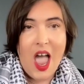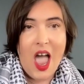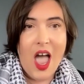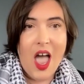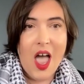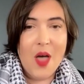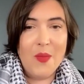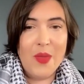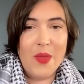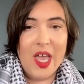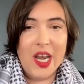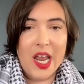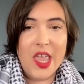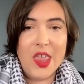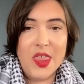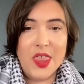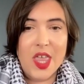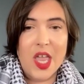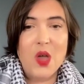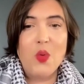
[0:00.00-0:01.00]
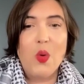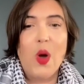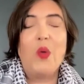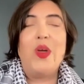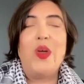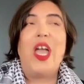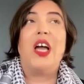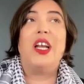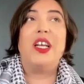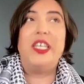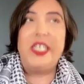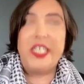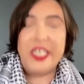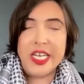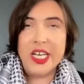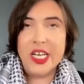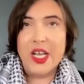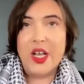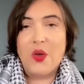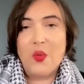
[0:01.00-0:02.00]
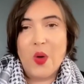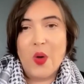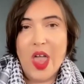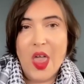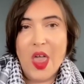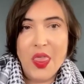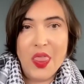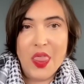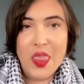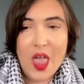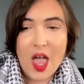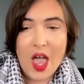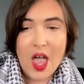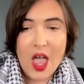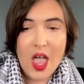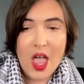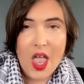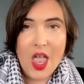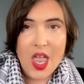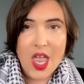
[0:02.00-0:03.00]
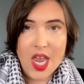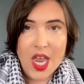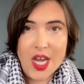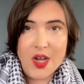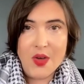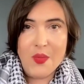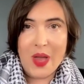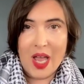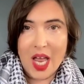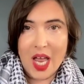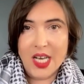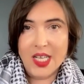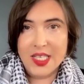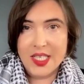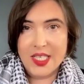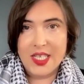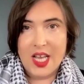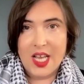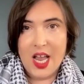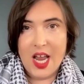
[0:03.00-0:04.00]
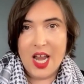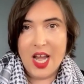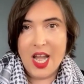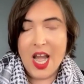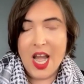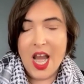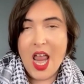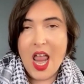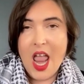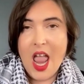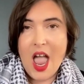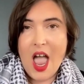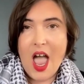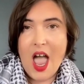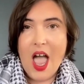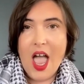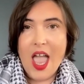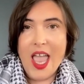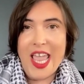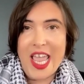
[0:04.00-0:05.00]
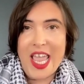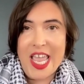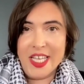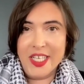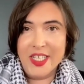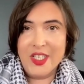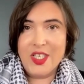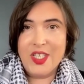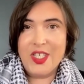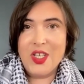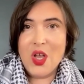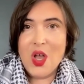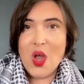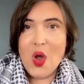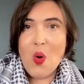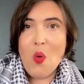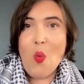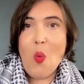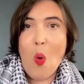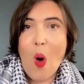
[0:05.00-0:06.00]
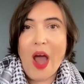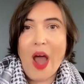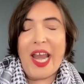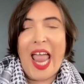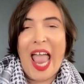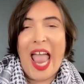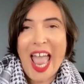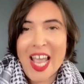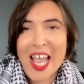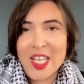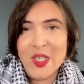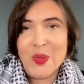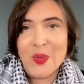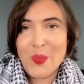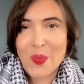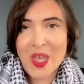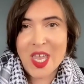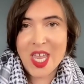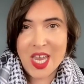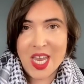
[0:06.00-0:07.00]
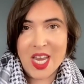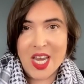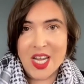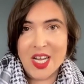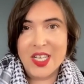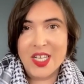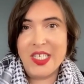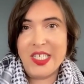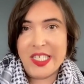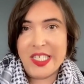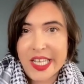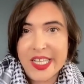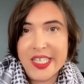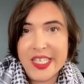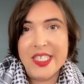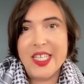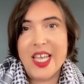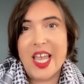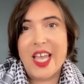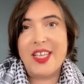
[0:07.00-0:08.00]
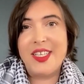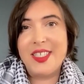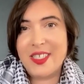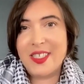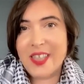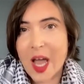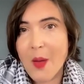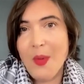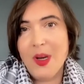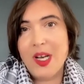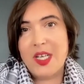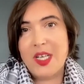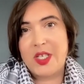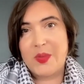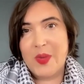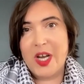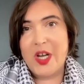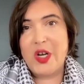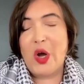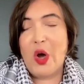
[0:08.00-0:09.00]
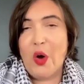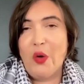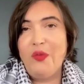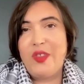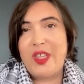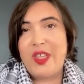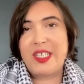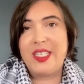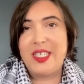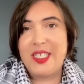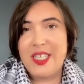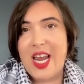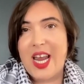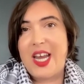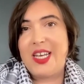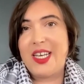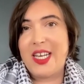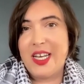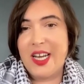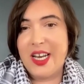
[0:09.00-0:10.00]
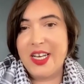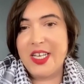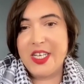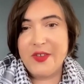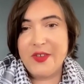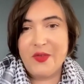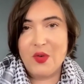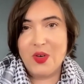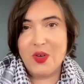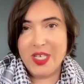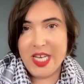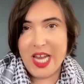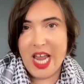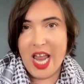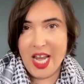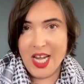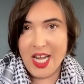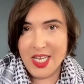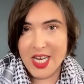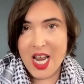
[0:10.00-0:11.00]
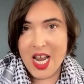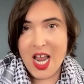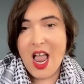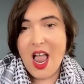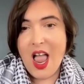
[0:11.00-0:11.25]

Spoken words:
And I think what we are dealing with in Palestine is what has been, since the establishment of the state in 1948,